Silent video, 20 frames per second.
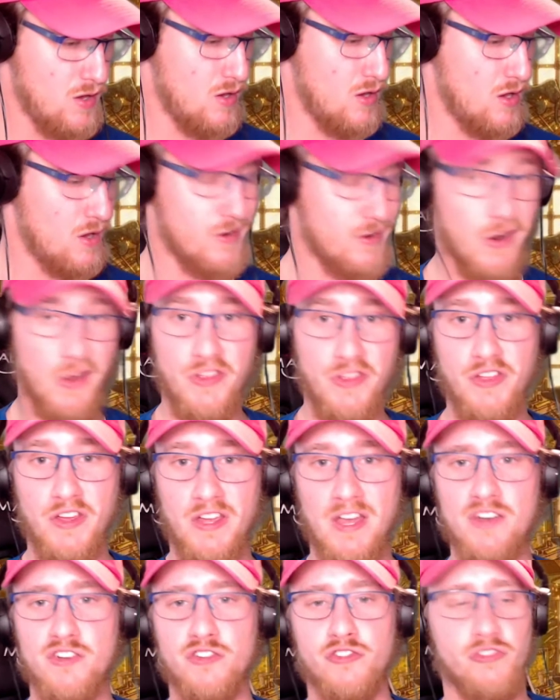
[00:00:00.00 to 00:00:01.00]
Another thing
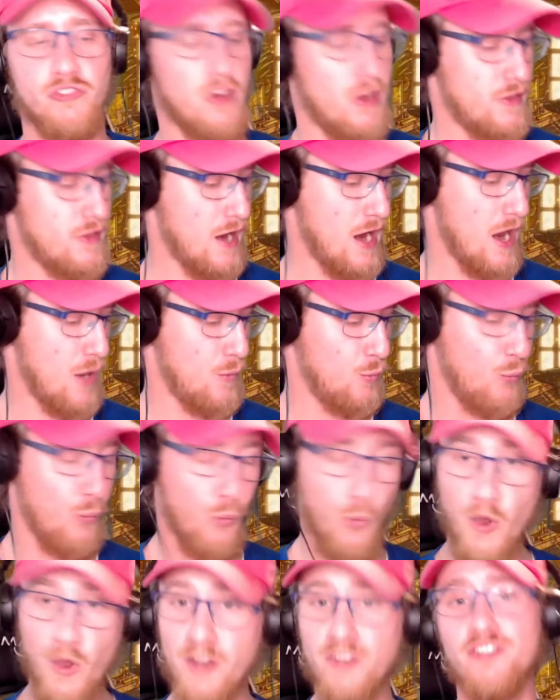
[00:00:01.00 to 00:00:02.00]
I just saw that I
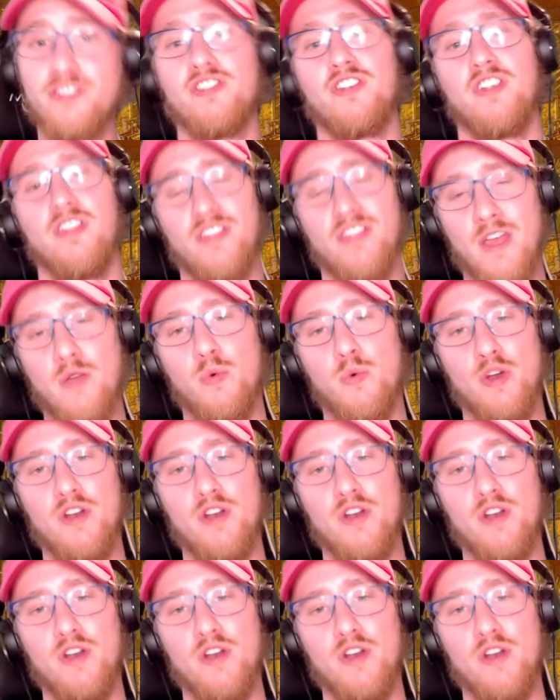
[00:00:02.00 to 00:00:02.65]
wish they would have